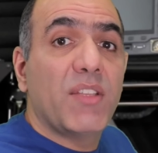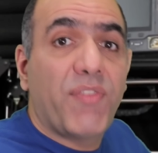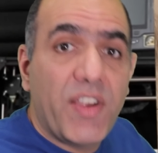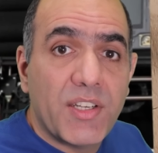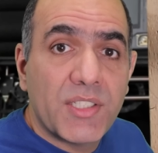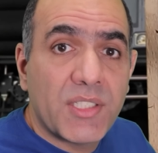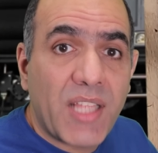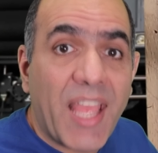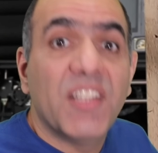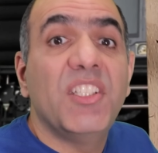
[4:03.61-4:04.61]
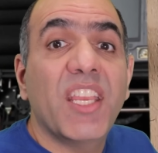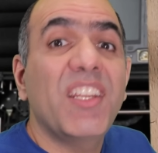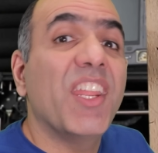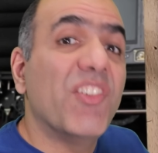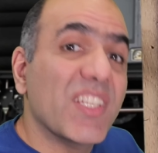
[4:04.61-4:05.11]
it first and
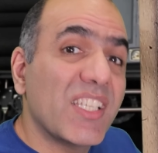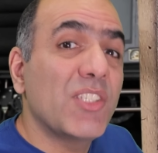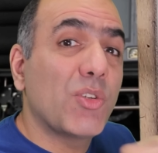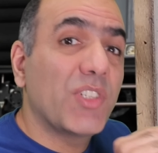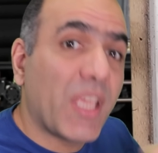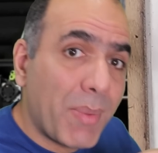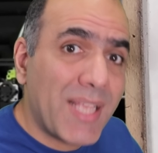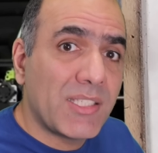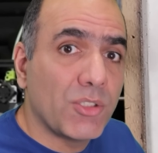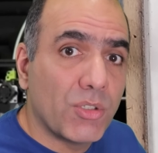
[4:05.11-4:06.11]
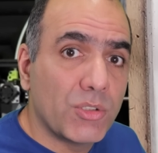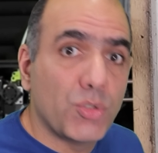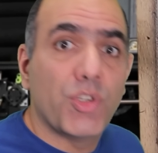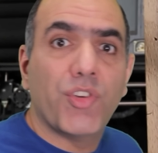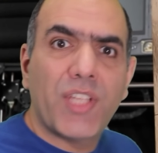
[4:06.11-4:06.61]
then a resistor capacitor
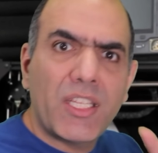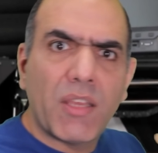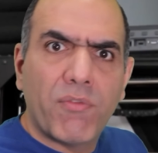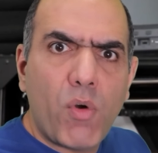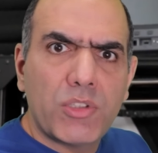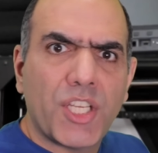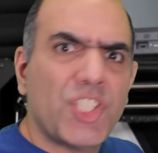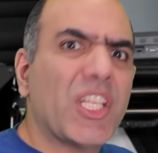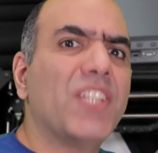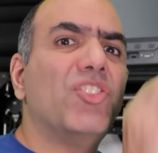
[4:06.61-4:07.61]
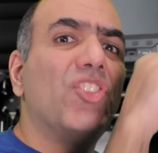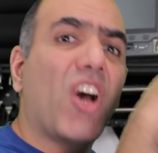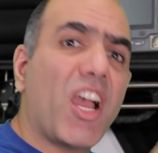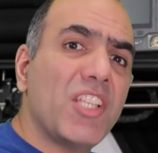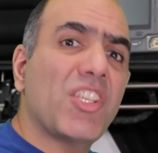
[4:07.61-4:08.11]
to create a voltage that
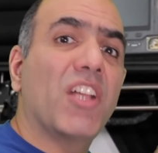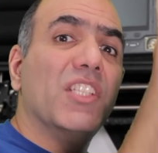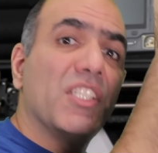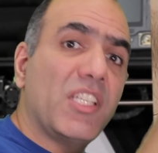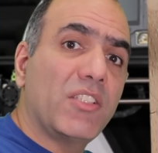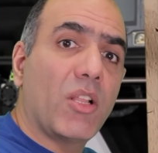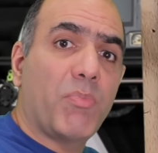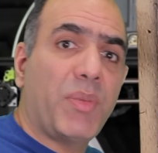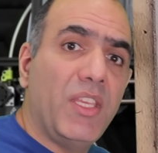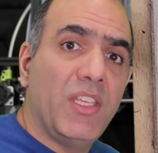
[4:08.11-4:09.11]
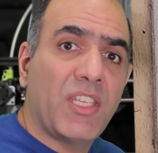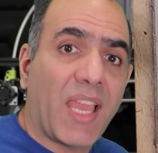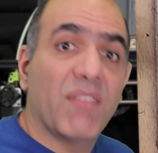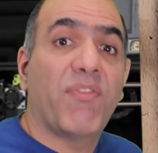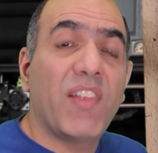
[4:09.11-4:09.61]
rides on the signal peak
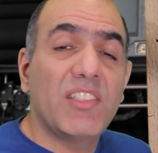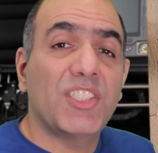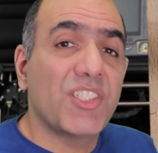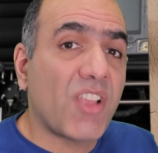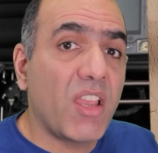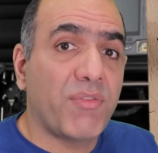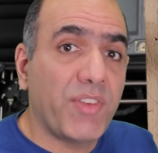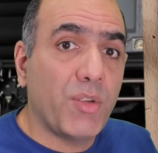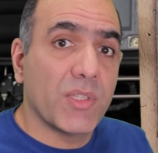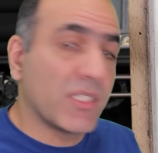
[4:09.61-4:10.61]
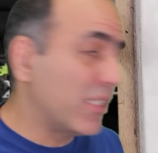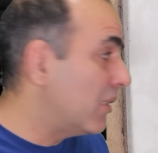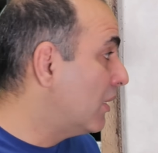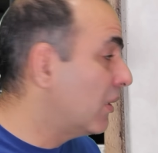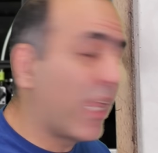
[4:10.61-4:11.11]
and filters high
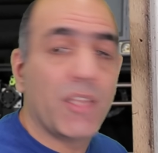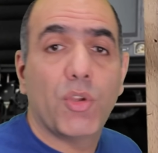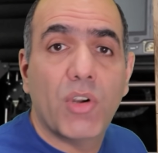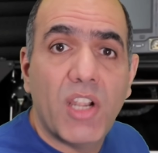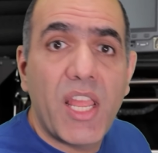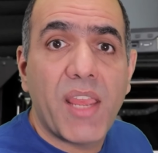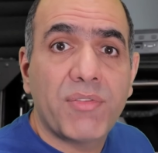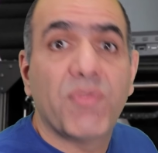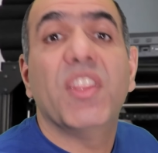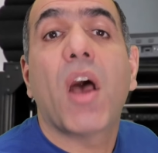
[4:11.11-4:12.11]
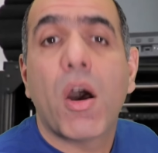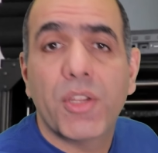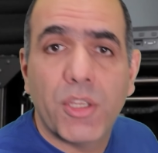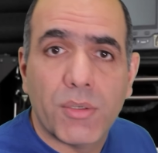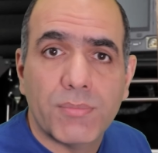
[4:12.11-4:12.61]
frequency, and you're left with
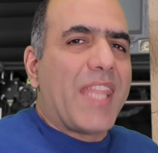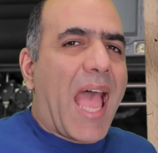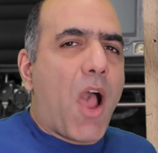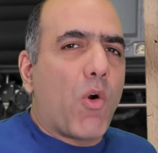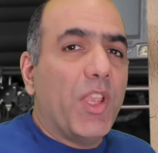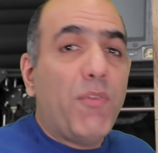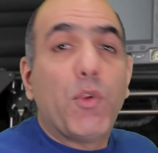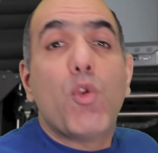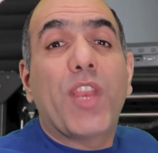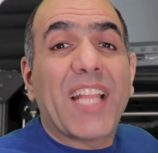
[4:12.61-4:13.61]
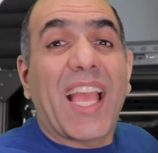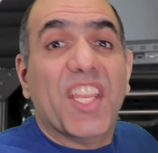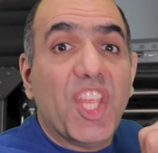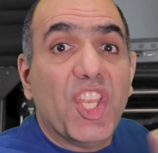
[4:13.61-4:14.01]
audio. Now, if you look at an